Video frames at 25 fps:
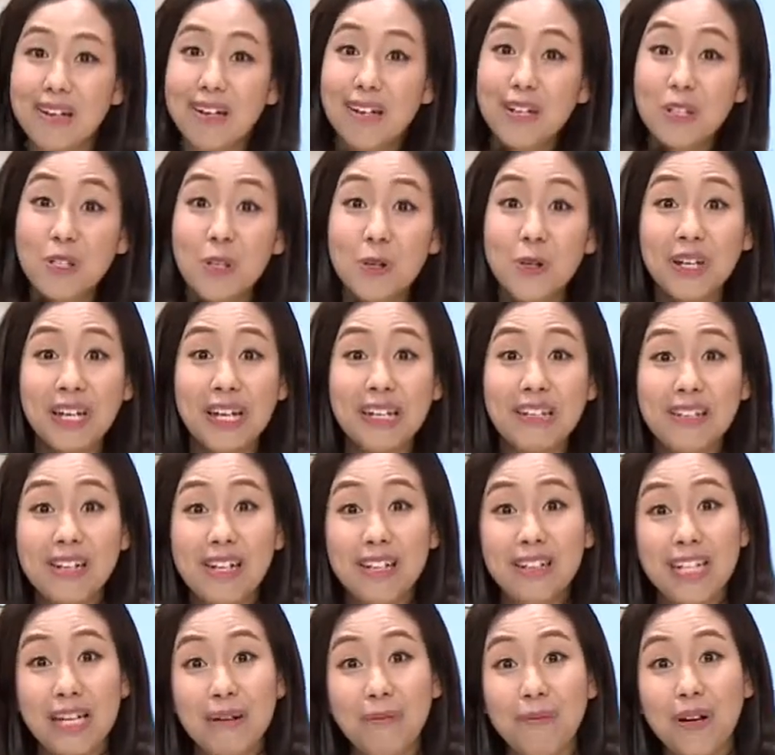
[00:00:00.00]
So you can tell
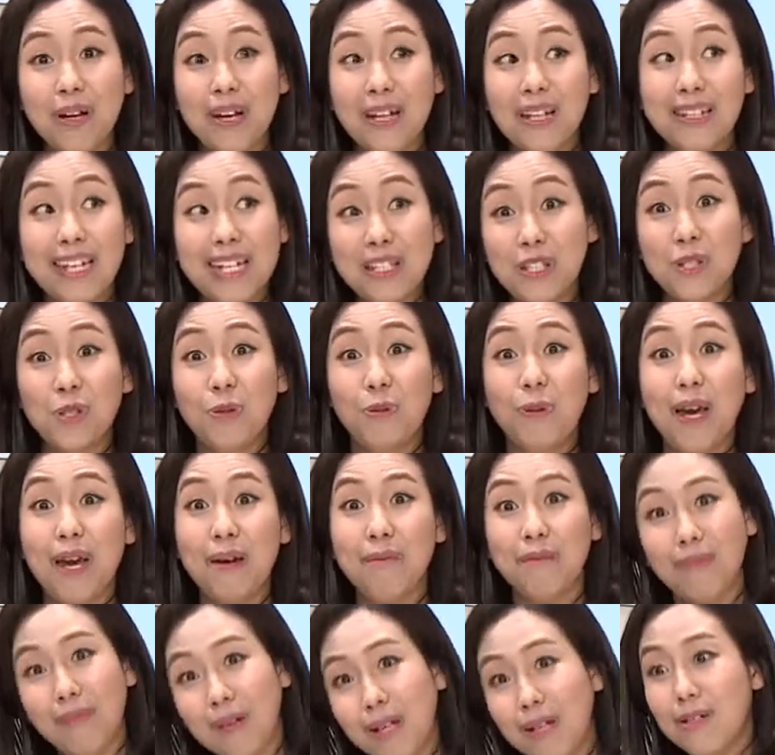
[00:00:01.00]
them, let's
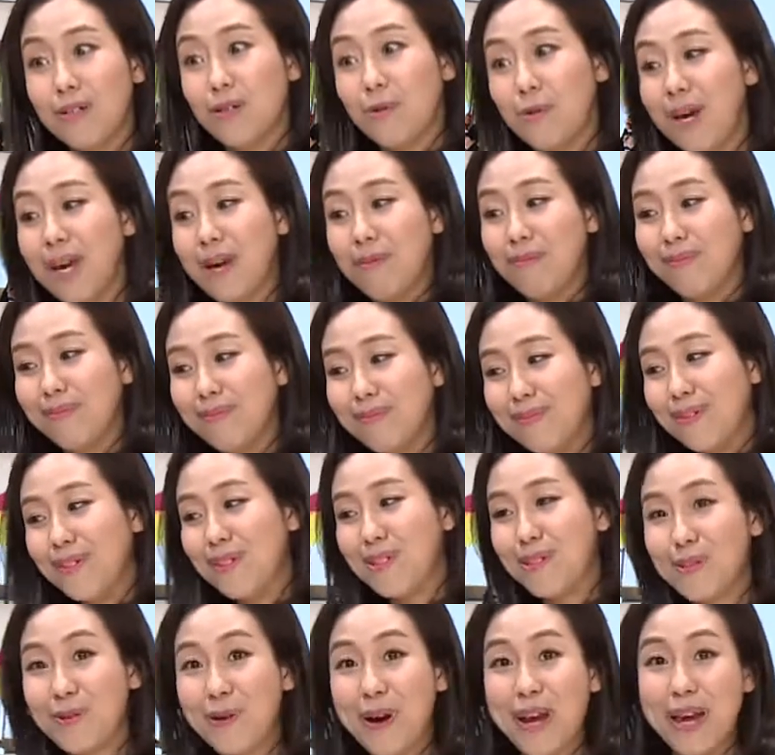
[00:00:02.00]
swim, swim,
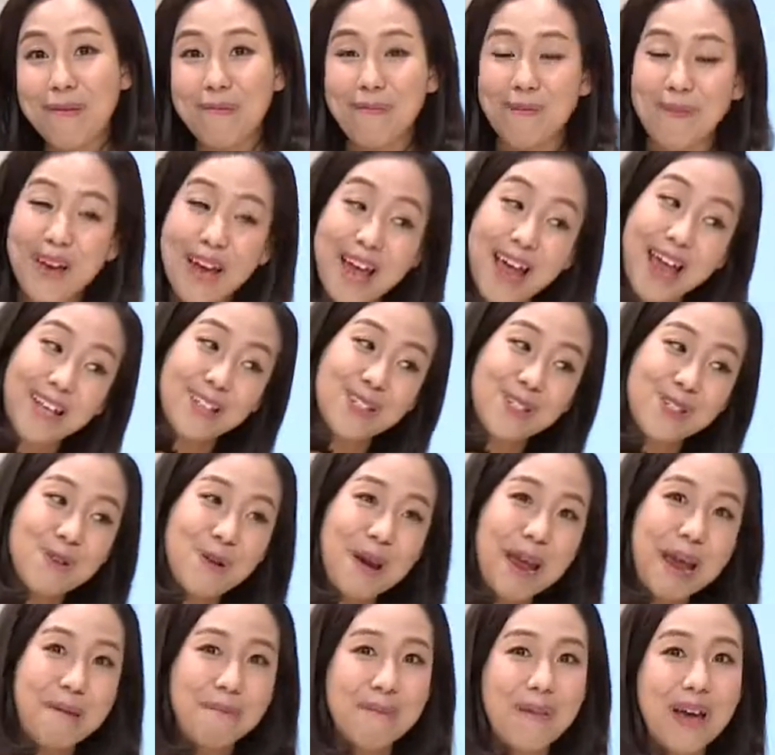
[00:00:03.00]
swim, and
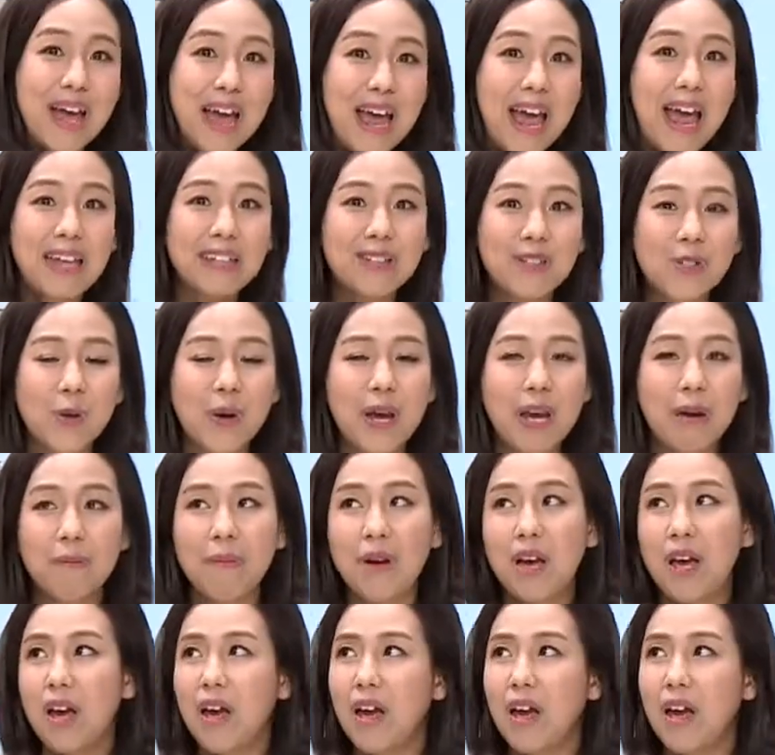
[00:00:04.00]
swim, and swim.